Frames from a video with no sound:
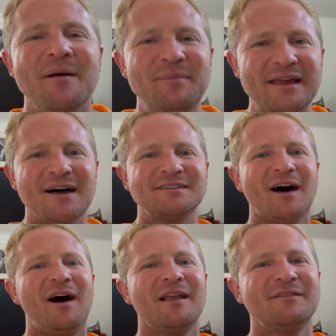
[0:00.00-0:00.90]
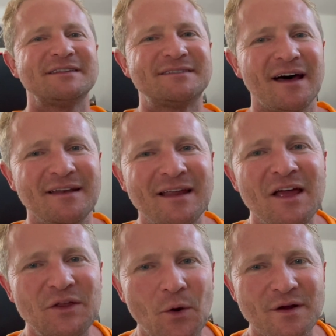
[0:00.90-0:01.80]
because all of a sudden
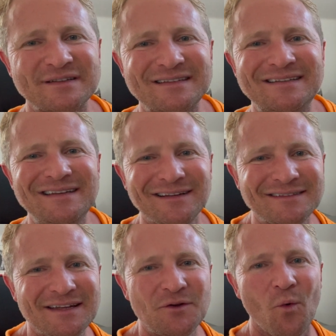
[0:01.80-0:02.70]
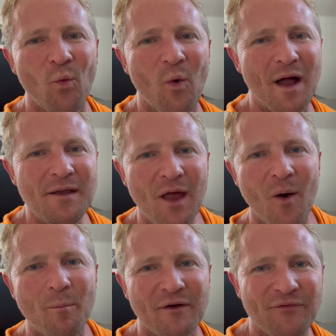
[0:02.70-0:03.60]
your stilted
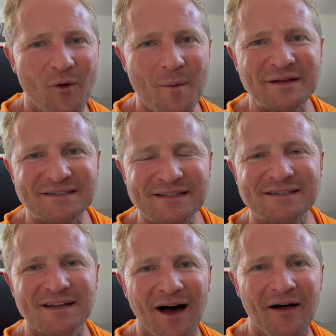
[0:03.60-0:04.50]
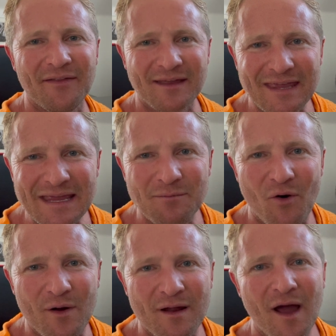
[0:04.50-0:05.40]
one-note performances on the
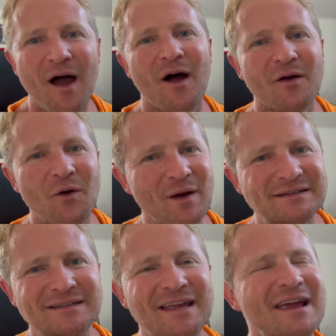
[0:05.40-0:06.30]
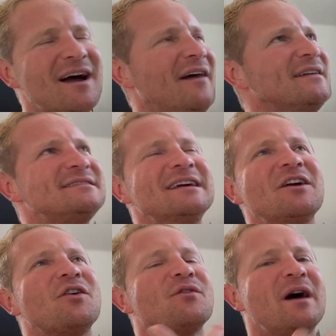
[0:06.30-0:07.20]
keyboard are going to take on this
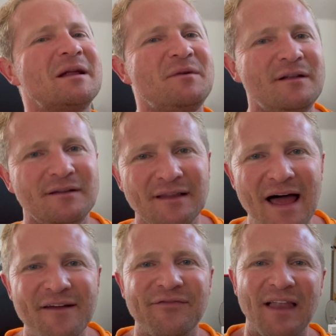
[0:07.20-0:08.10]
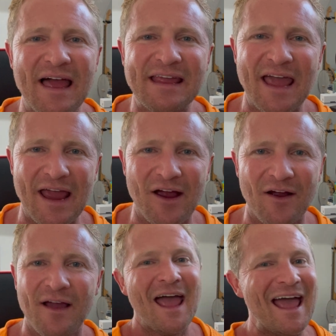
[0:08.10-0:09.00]
incredible lifelike
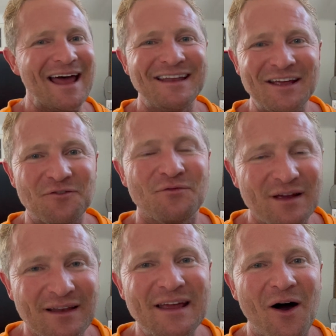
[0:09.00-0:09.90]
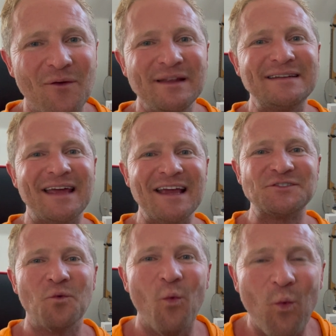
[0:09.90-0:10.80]
air, and it really only
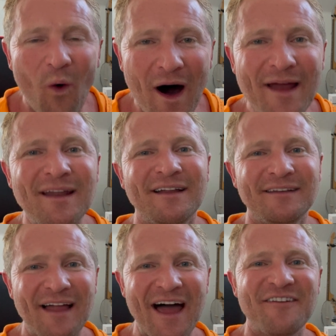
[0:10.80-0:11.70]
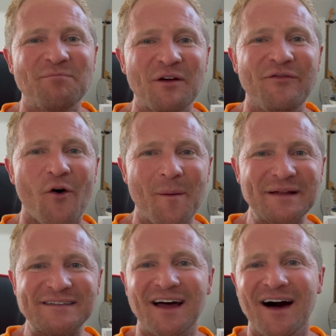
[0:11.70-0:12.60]
takes one live
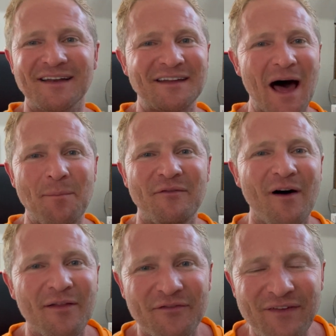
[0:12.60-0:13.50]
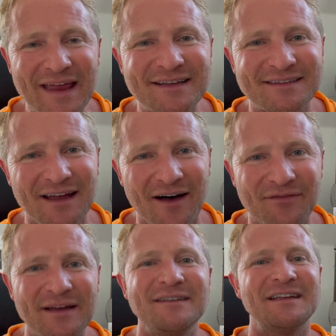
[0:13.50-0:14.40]
performance on top of all the fake
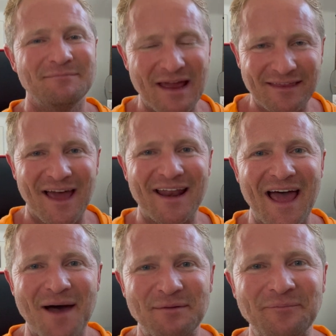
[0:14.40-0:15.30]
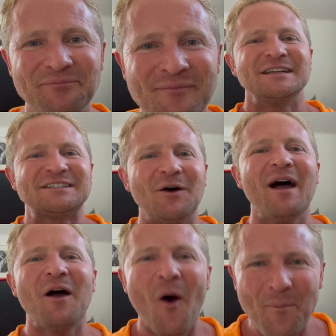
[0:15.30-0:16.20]
stuff to make that happen. So
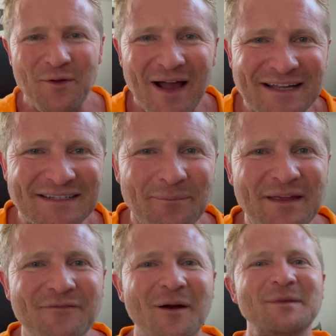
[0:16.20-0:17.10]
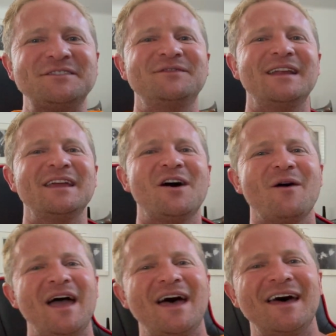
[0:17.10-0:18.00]
I hope you got something from this video,
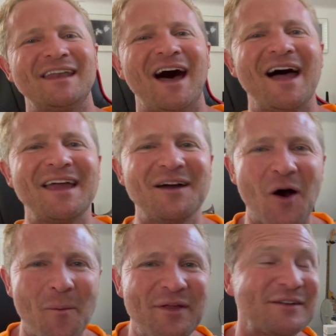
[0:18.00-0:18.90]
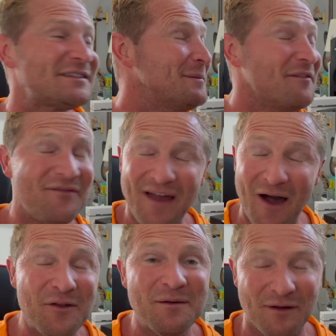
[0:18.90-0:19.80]
and I hope there's some
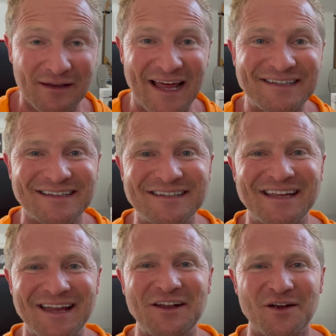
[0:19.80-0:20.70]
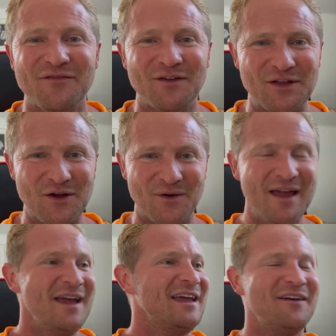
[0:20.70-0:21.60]
valuable lessons in here for you
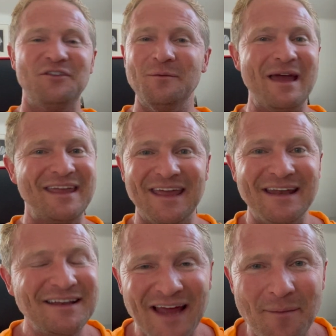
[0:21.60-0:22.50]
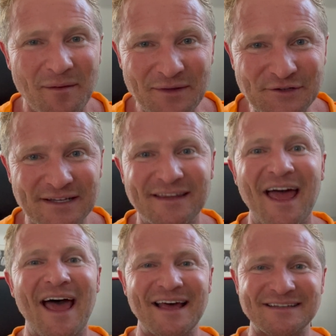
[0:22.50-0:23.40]
if you make any type of music that
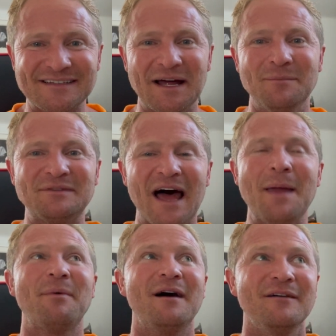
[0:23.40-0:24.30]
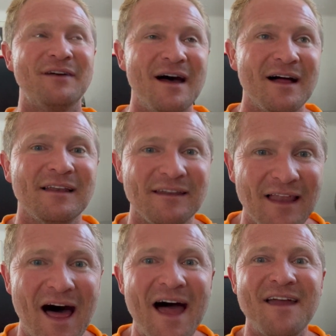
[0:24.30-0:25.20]
has some type of
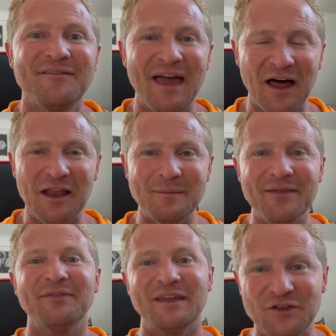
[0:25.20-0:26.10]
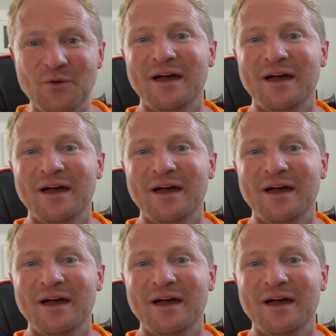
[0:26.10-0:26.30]
live element that you